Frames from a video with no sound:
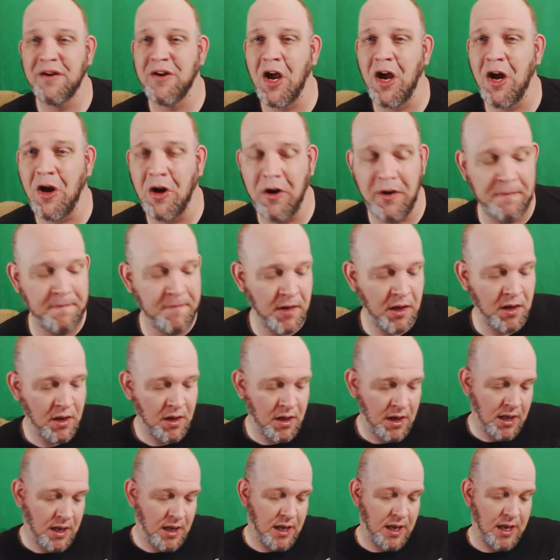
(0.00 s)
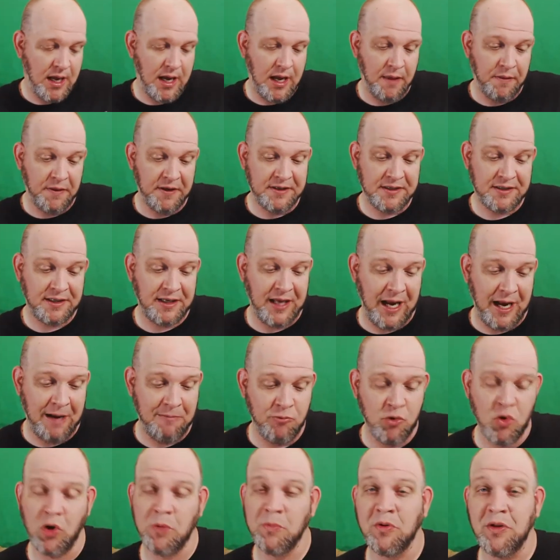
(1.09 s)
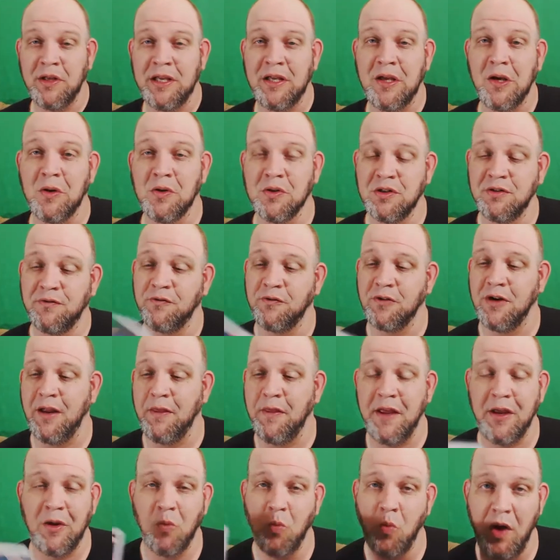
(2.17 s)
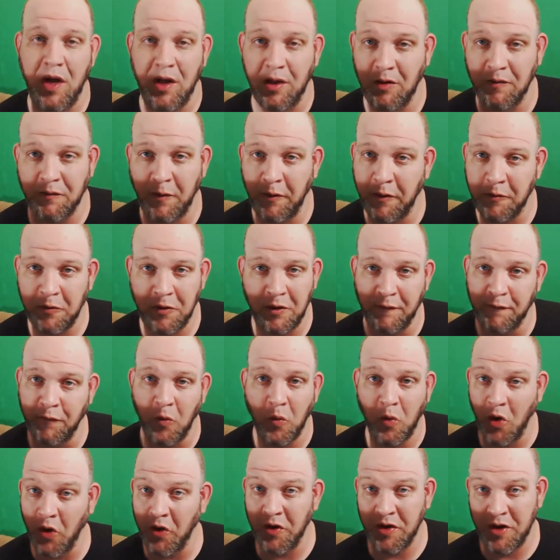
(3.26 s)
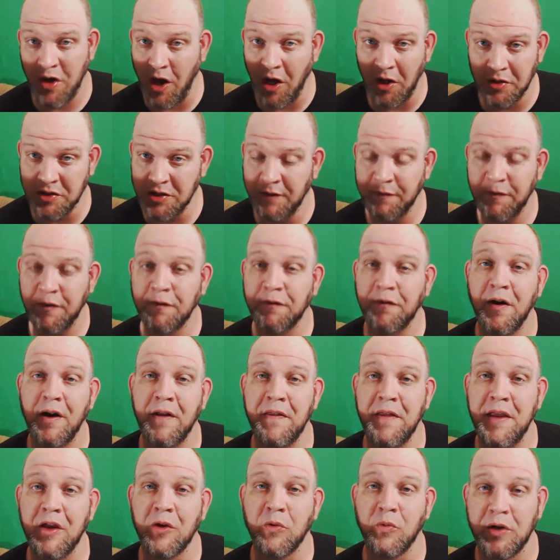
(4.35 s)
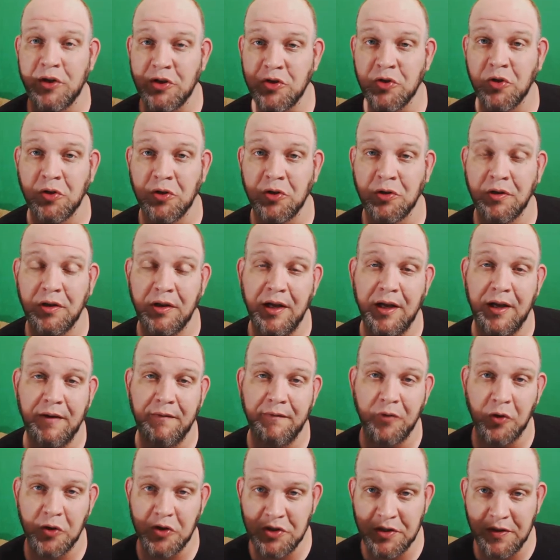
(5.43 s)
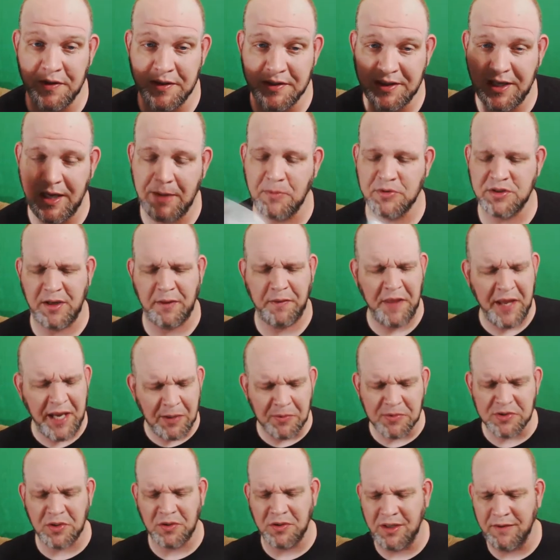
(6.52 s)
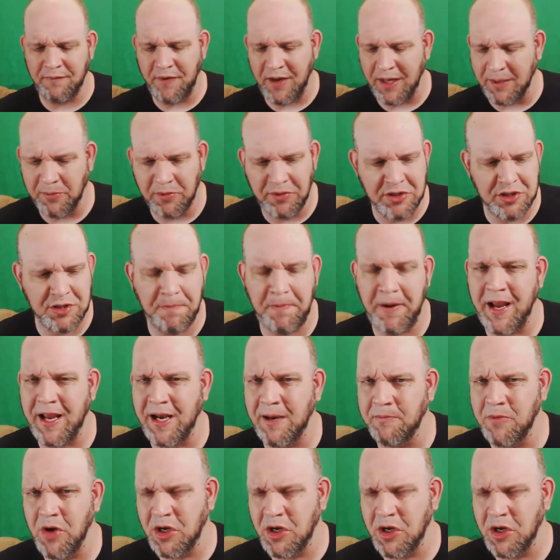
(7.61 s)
They're not hard. This game normally goes for, I think, well over $300 or $400 if you find the original version of this game, which I think it was only available in Japan.